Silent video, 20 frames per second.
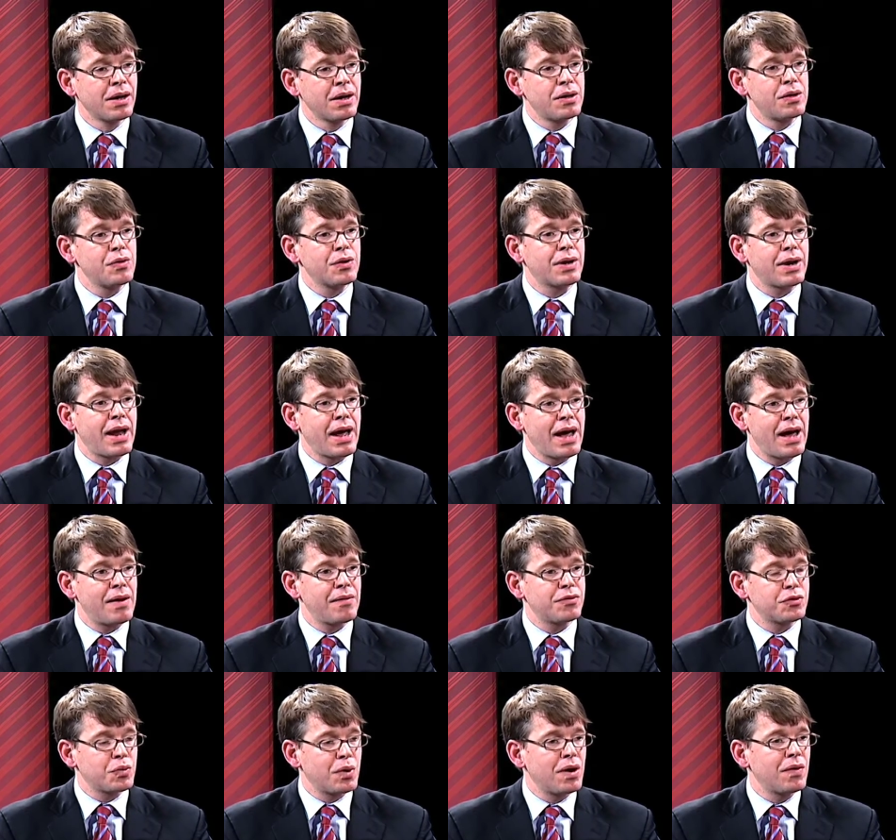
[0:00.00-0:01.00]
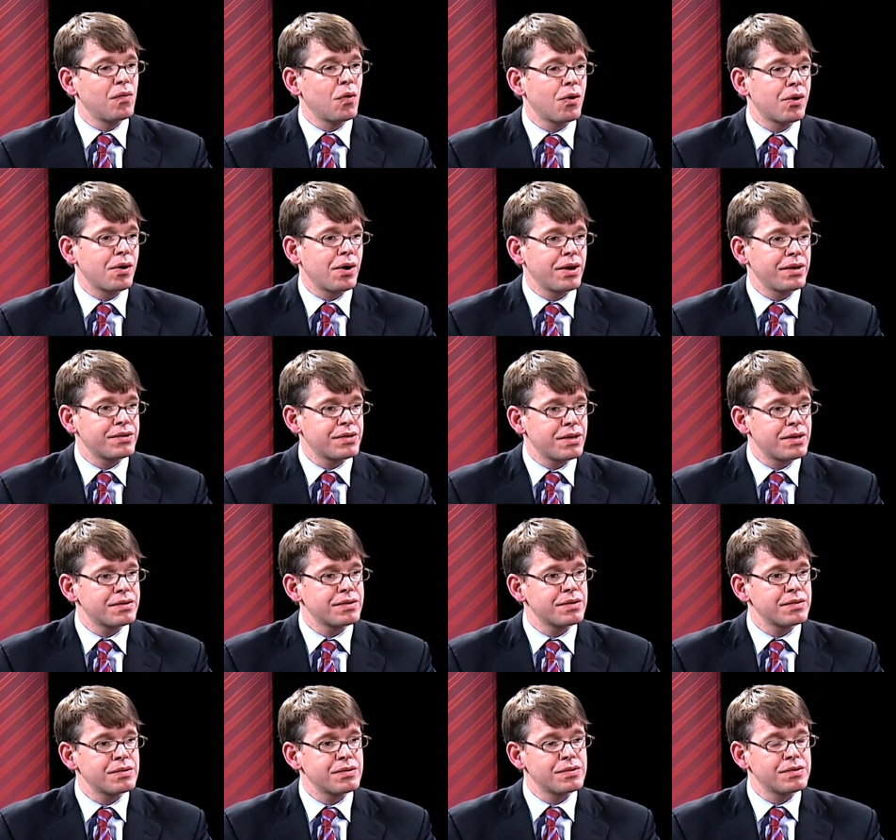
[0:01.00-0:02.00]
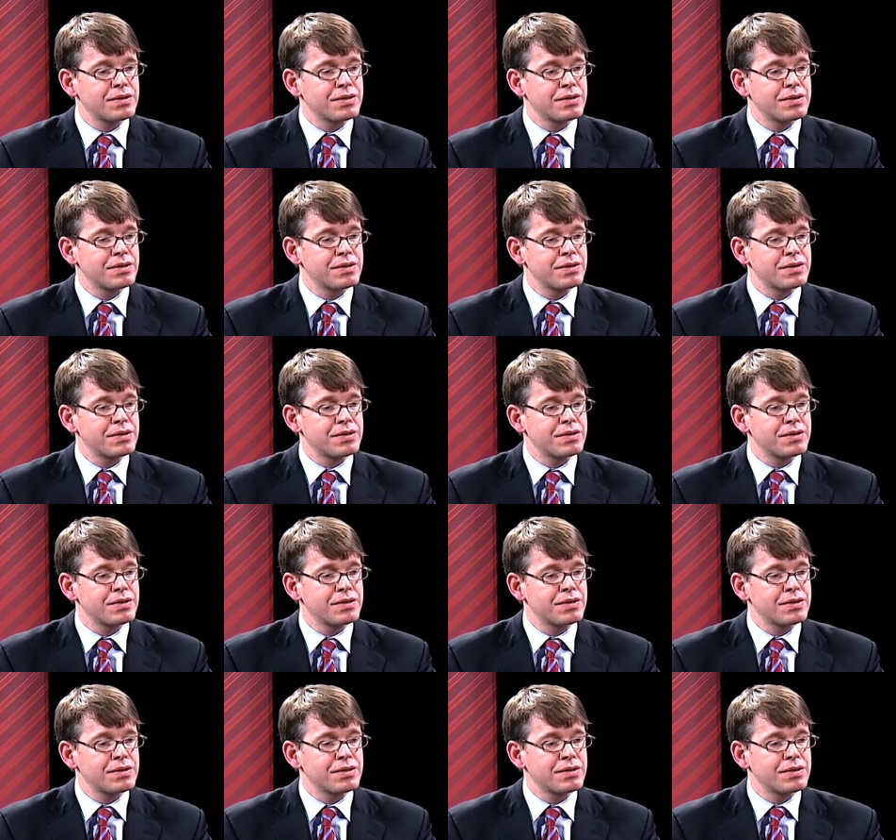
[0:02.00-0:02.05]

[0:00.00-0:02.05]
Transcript: You can have 12 ordinary citizens who